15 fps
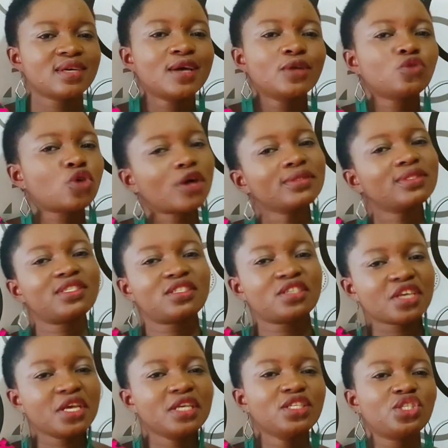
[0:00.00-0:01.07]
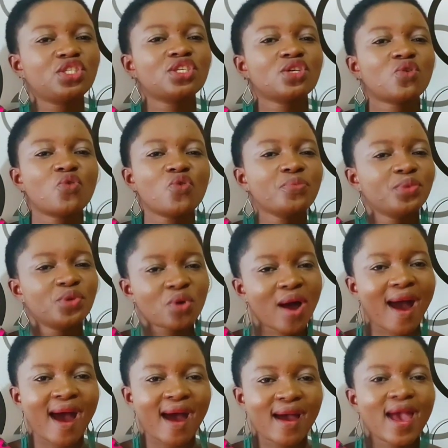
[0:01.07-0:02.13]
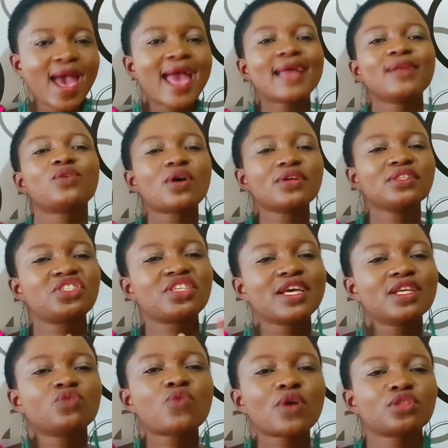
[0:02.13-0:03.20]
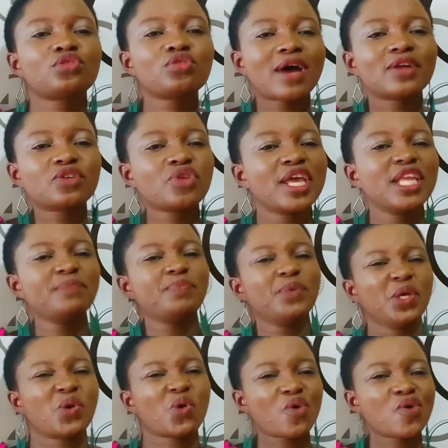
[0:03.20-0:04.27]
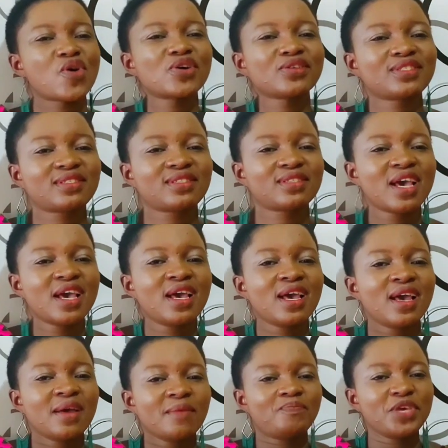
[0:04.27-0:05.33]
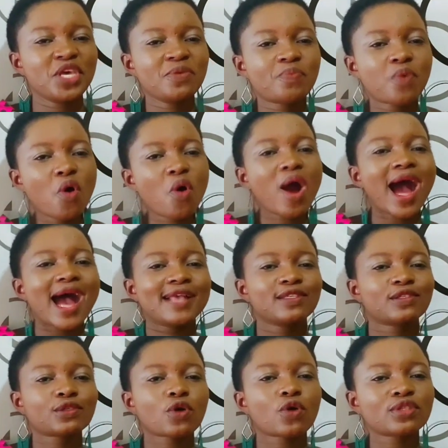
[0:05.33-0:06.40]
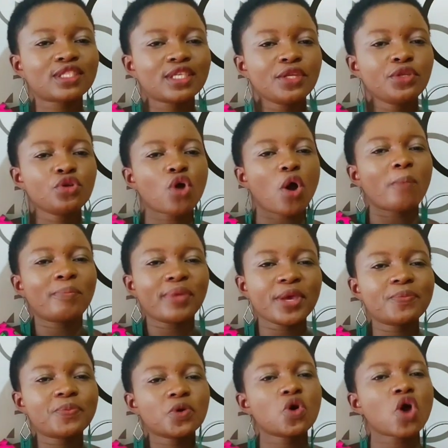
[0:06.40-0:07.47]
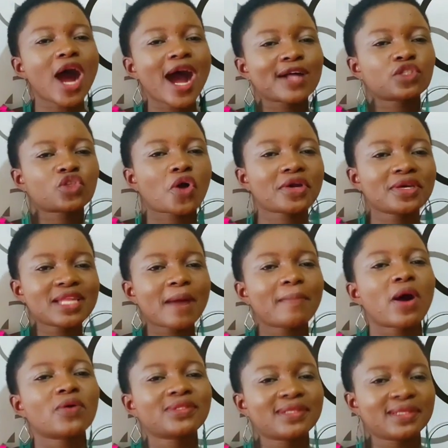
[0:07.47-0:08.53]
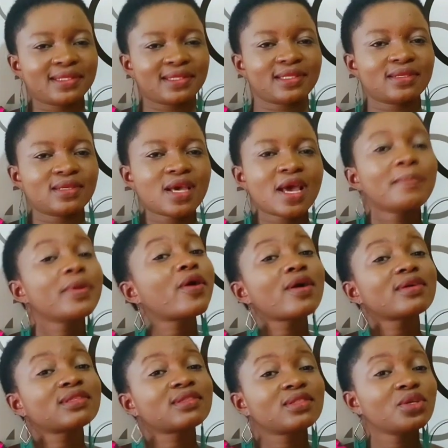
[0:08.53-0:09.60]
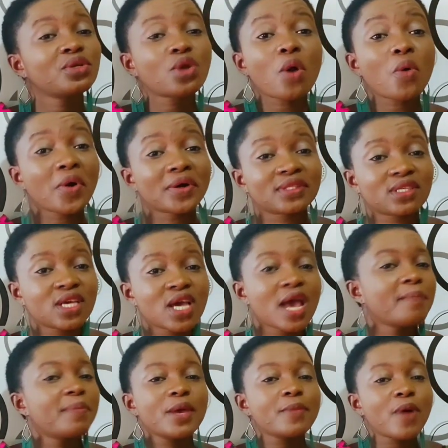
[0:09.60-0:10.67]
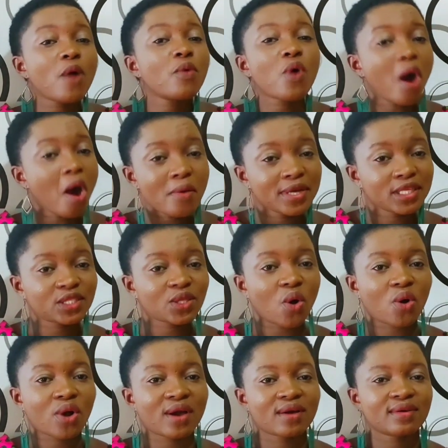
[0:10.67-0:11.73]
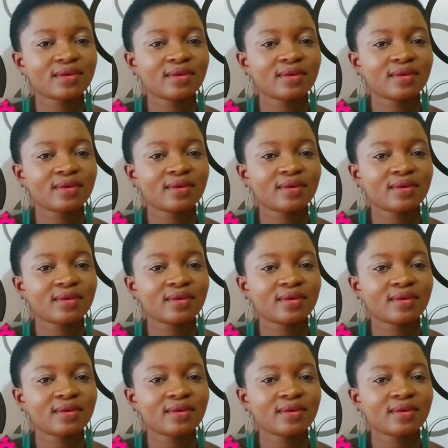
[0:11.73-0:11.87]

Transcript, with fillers: Don't change whom you are. And don't change what you are doing because people are insulting you or people are talking about it. Because you know what? People will always talk.